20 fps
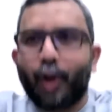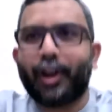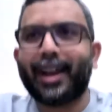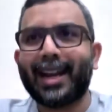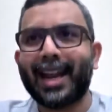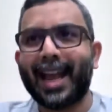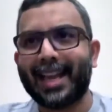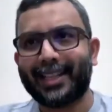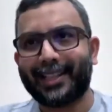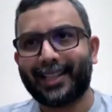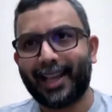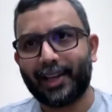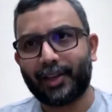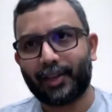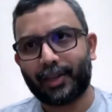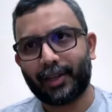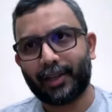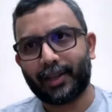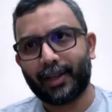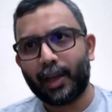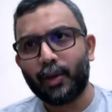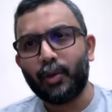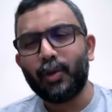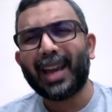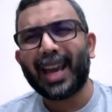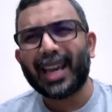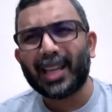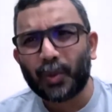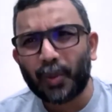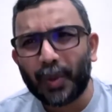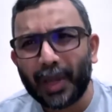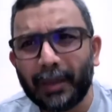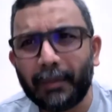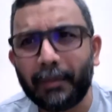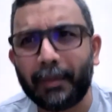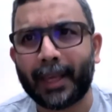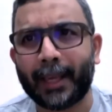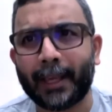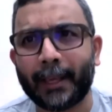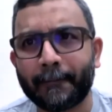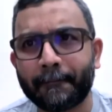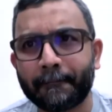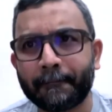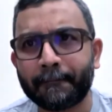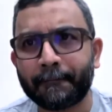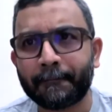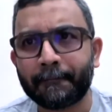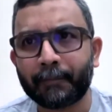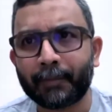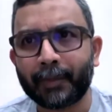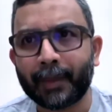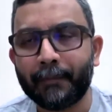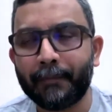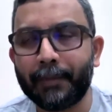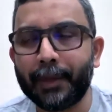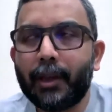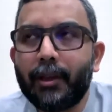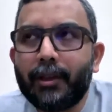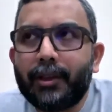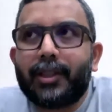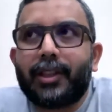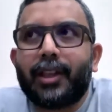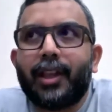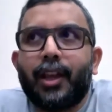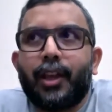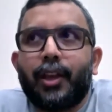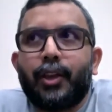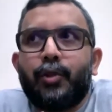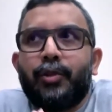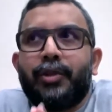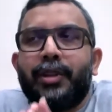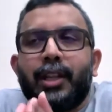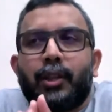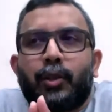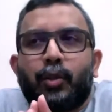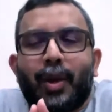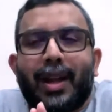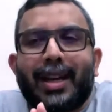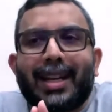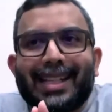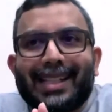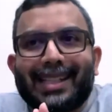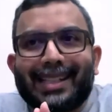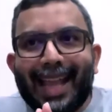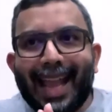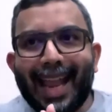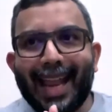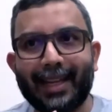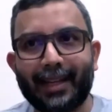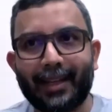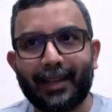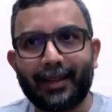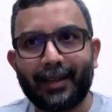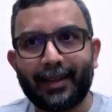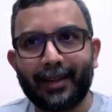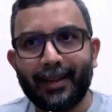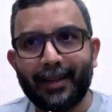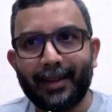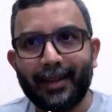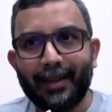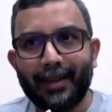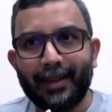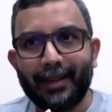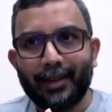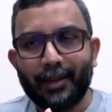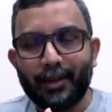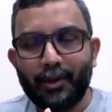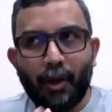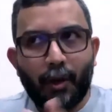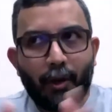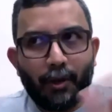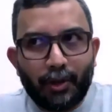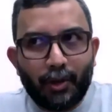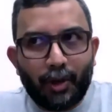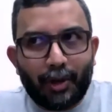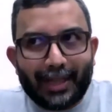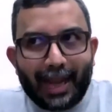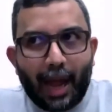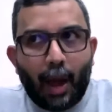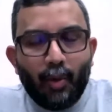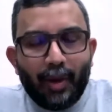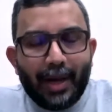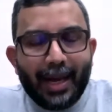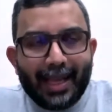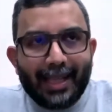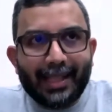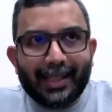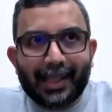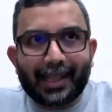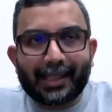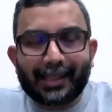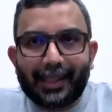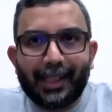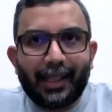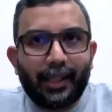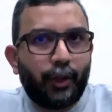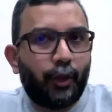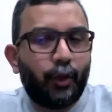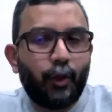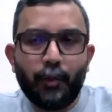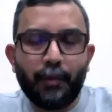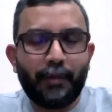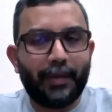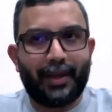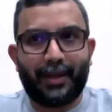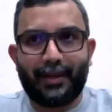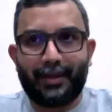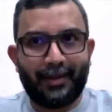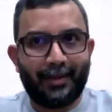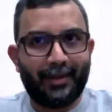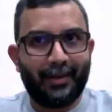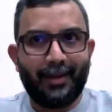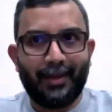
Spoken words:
organization. Are you guys with me? Because you need to understand, your downlines are still human.